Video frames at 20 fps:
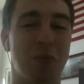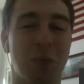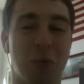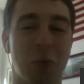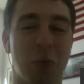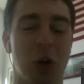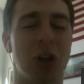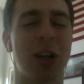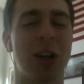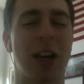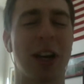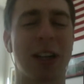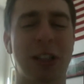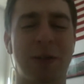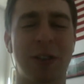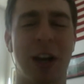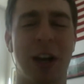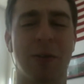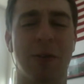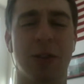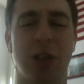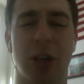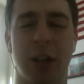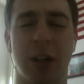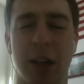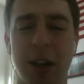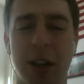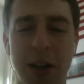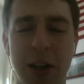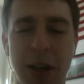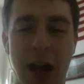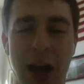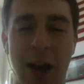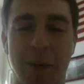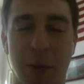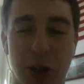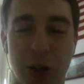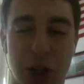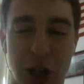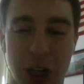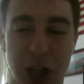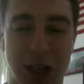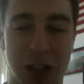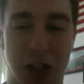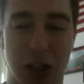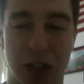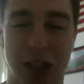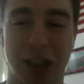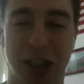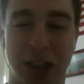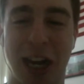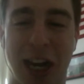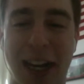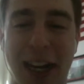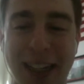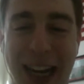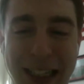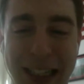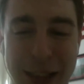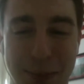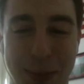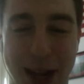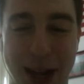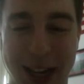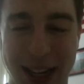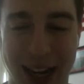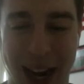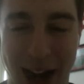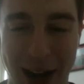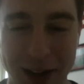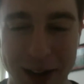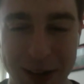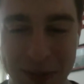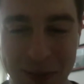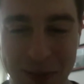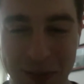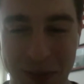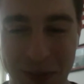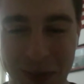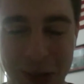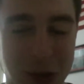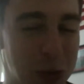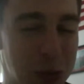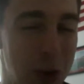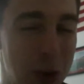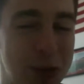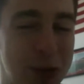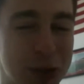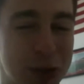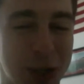where do you guys live now, Virginia? And Virginia should decide not to pay it out, what would you